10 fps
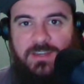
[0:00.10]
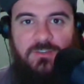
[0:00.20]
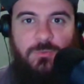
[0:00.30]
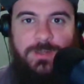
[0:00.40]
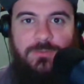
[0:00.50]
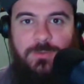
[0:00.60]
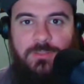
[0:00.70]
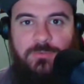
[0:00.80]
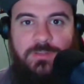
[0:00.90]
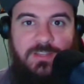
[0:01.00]
in
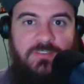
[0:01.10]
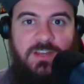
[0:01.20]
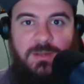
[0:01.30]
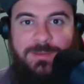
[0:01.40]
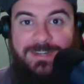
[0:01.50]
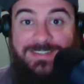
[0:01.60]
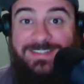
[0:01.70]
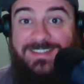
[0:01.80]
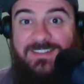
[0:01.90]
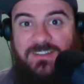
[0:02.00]
2023. Let's talk about it
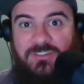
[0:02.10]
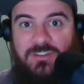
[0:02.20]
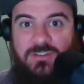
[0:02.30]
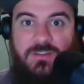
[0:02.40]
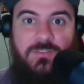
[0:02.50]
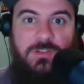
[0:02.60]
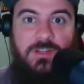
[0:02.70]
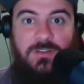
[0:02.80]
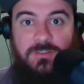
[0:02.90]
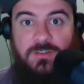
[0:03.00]
on this edition of the
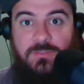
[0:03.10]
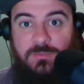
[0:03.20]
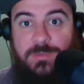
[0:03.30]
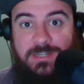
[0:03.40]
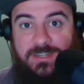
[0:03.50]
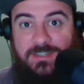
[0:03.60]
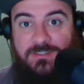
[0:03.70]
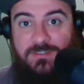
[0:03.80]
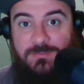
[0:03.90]
Locked On Sun Devils podcast.